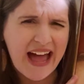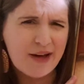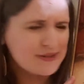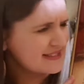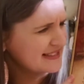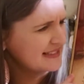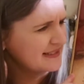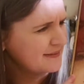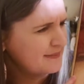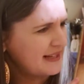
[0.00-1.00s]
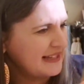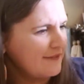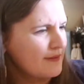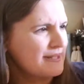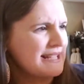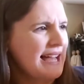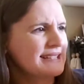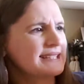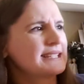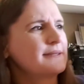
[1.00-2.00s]
your house? Polyphemus
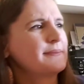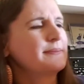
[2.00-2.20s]
asked.